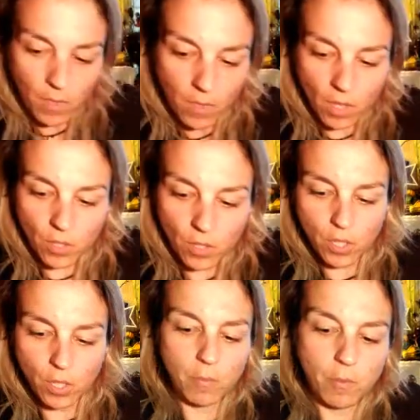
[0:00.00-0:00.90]
So let's
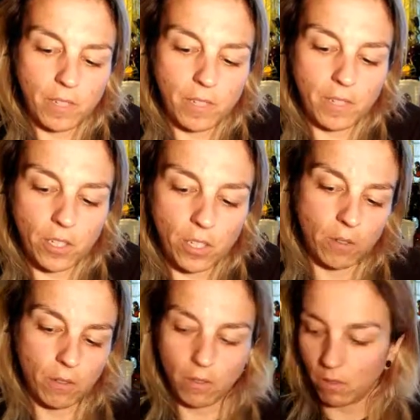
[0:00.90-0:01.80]
move into
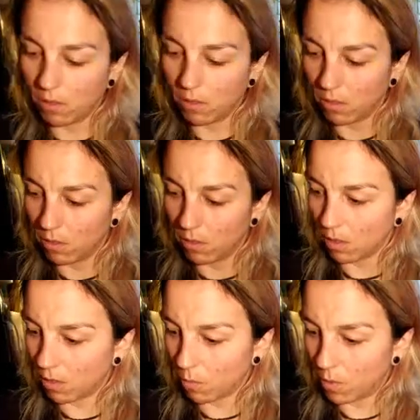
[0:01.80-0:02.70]

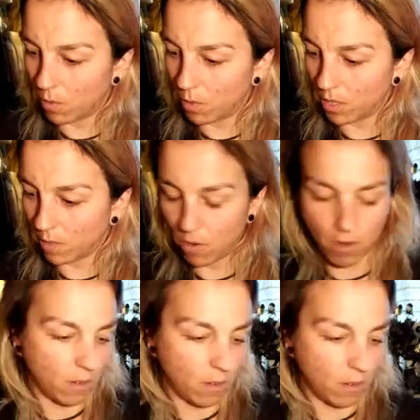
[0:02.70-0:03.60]
the wisdom of the
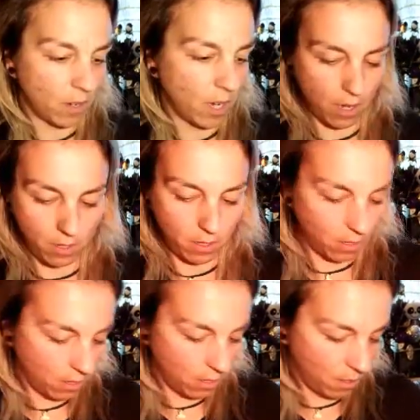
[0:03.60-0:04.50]
oracle cards
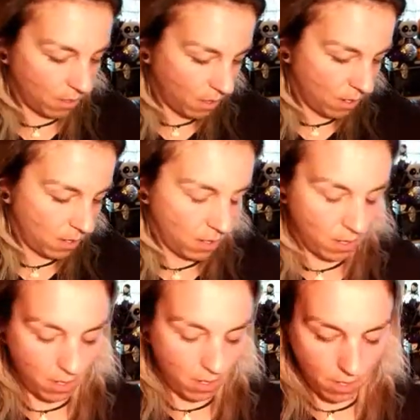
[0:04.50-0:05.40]
to